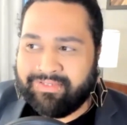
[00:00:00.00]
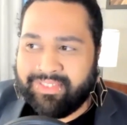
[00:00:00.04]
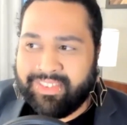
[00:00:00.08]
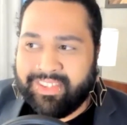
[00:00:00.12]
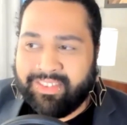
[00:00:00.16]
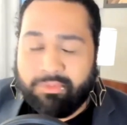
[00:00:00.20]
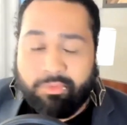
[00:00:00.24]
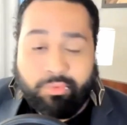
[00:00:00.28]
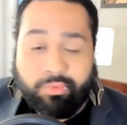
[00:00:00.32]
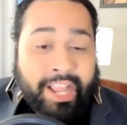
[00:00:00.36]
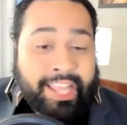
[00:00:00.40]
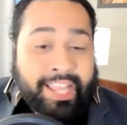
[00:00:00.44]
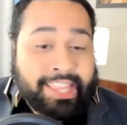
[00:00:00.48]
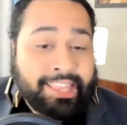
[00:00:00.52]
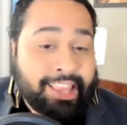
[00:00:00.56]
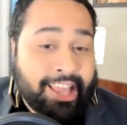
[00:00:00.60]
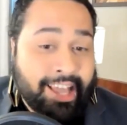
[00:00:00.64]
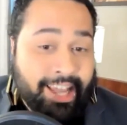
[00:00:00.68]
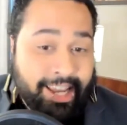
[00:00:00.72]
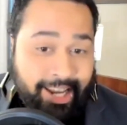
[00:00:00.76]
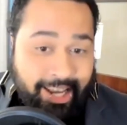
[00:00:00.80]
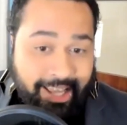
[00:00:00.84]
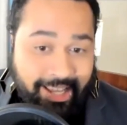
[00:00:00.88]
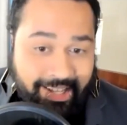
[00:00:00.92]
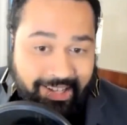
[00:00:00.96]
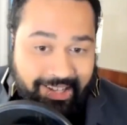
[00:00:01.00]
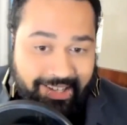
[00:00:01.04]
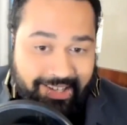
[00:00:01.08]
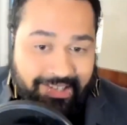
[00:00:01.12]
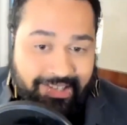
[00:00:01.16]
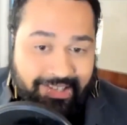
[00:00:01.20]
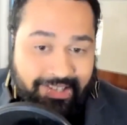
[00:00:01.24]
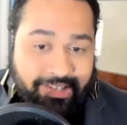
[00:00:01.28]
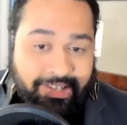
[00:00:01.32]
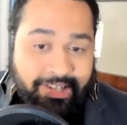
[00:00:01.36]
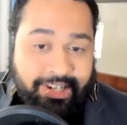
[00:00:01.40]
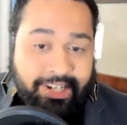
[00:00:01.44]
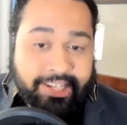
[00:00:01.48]
Redlining is a
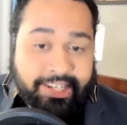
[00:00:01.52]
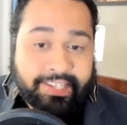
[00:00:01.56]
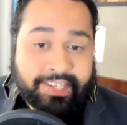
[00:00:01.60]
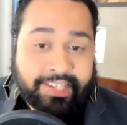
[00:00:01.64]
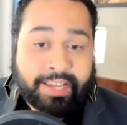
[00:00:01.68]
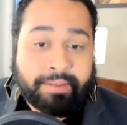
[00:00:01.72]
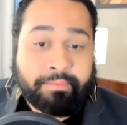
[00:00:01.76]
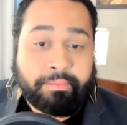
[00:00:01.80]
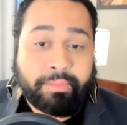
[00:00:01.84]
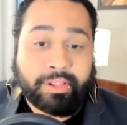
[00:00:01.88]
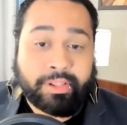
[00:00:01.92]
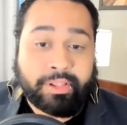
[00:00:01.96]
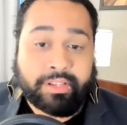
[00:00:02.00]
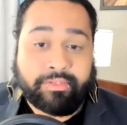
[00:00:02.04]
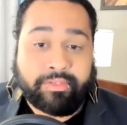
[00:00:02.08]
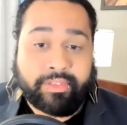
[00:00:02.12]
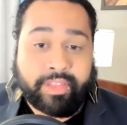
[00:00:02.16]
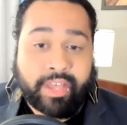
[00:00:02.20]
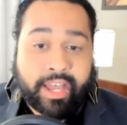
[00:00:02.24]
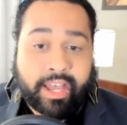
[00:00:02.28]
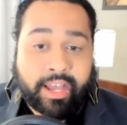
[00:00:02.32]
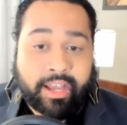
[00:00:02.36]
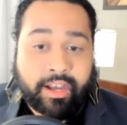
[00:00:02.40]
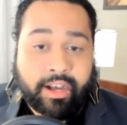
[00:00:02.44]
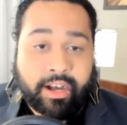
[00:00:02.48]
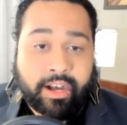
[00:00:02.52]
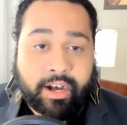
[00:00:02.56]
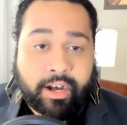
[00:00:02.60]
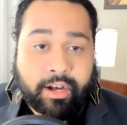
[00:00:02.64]
good example of that.